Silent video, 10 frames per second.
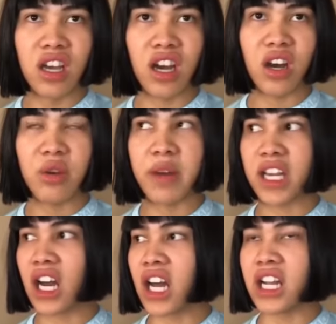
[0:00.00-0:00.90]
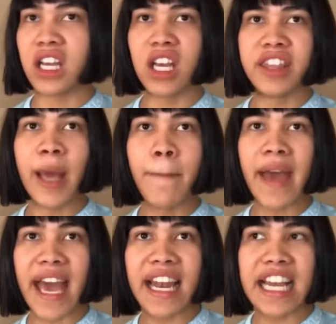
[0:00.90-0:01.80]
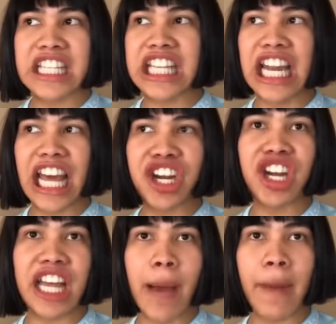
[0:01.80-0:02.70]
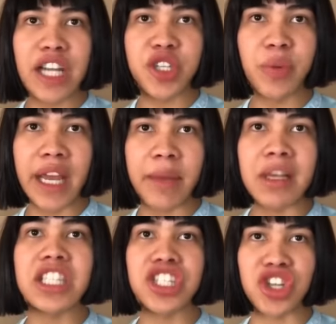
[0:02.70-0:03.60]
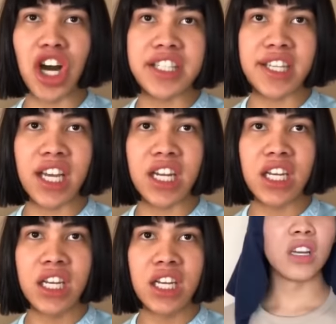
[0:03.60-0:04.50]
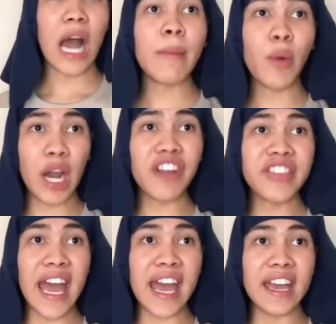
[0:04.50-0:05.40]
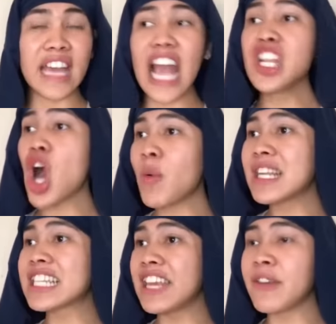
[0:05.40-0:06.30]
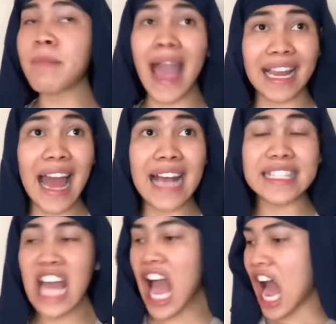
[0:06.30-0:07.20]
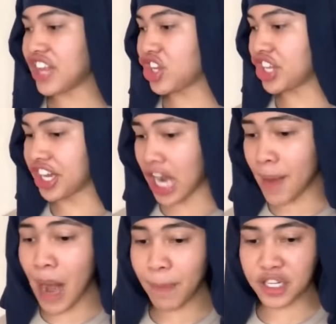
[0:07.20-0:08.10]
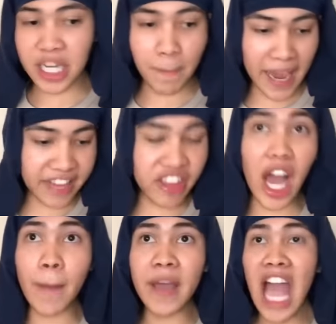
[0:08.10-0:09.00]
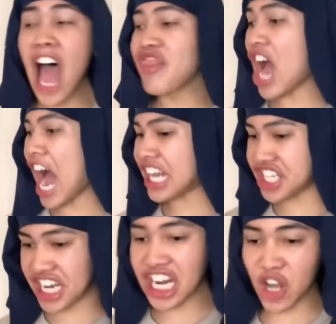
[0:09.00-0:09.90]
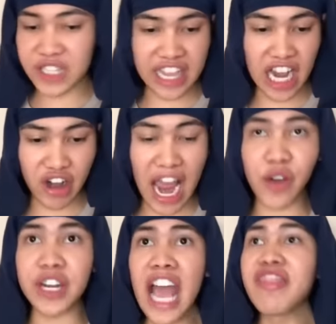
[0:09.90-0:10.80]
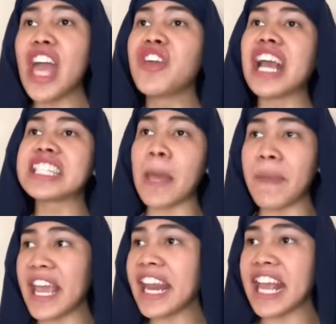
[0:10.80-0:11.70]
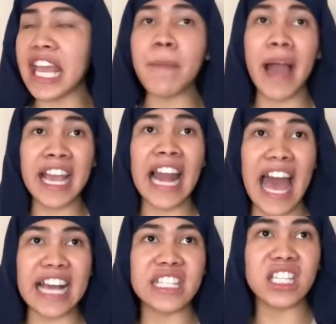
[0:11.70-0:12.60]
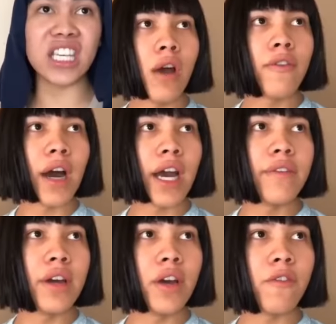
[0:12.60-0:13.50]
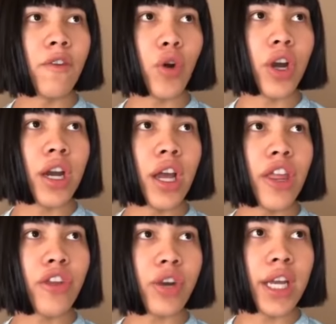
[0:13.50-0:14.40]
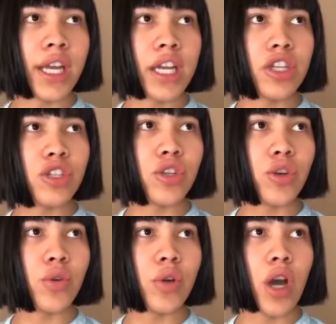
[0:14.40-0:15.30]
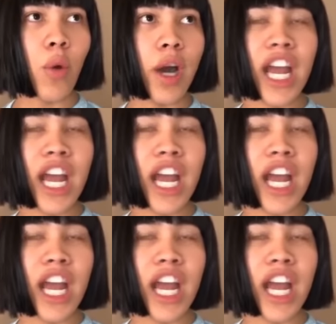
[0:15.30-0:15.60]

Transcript: Oh my god. The bell is literally about to ring, Mrs. Johnson. I'm aware of that, and no one is leaving my class until the gum wrappers are picked up, the hot Cheetos in the ground that you guys keep eating in my class. 5, 4, 3, 2, 1.